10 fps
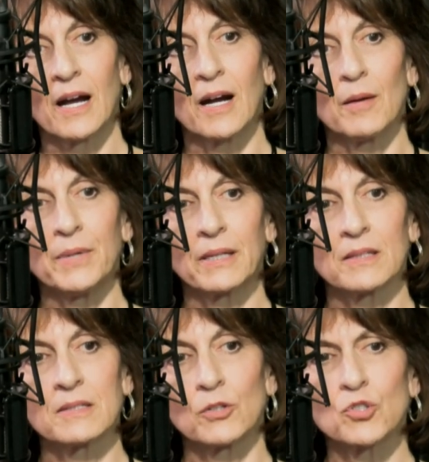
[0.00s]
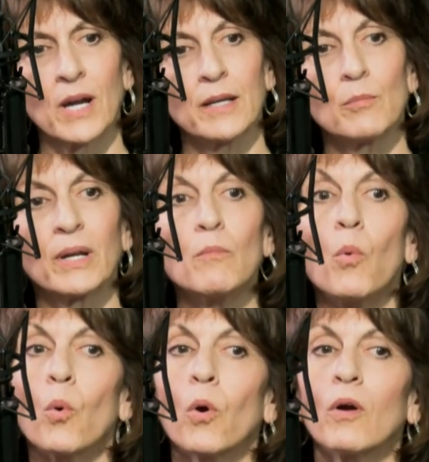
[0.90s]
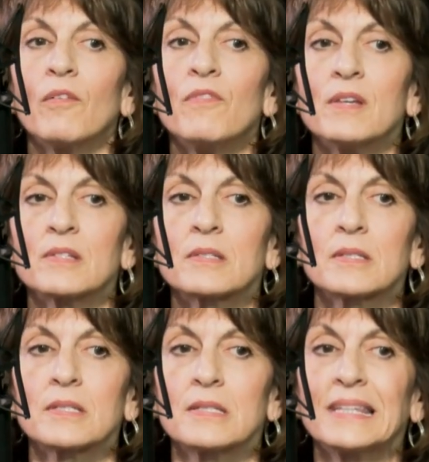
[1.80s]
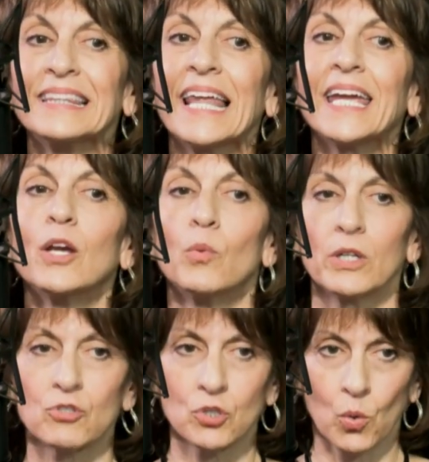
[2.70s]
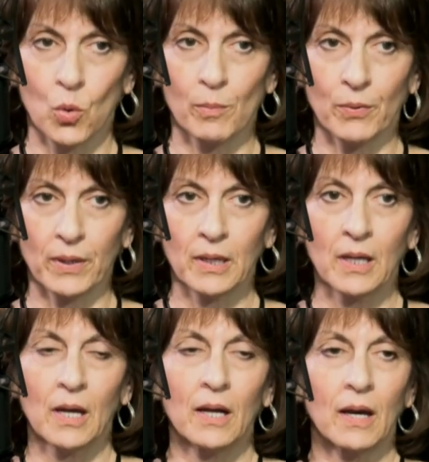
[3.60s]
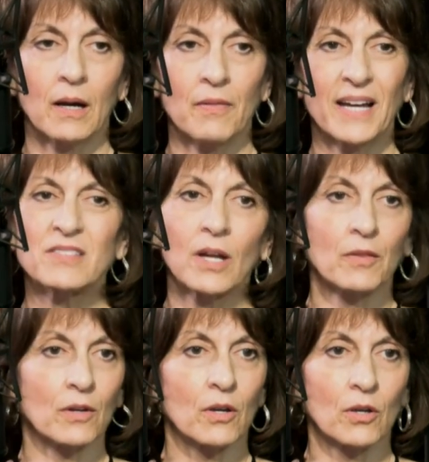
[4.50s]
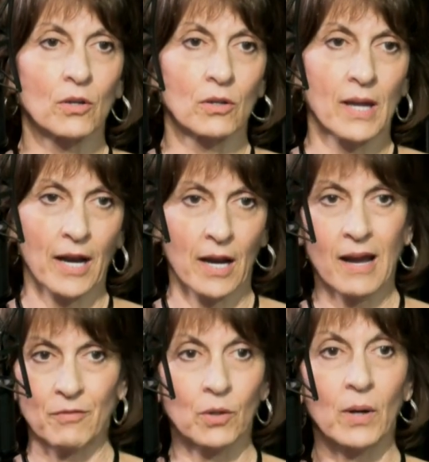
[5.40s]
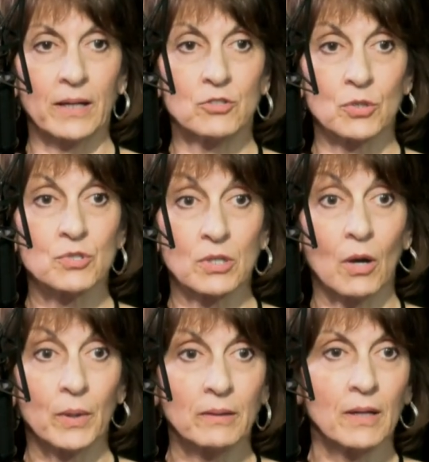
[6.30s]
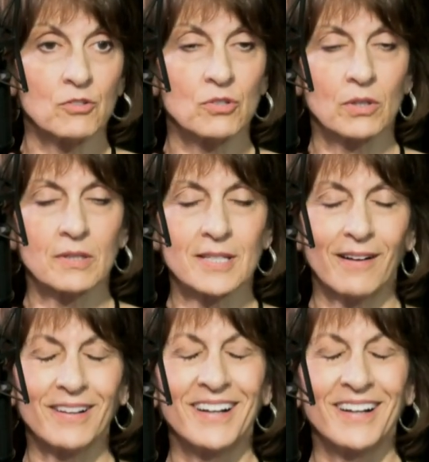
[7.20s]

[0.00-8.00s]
Uh, because they're trying to bring more of this language to corporate. Uh, that's not the avenue I chose to go in, as you can tell.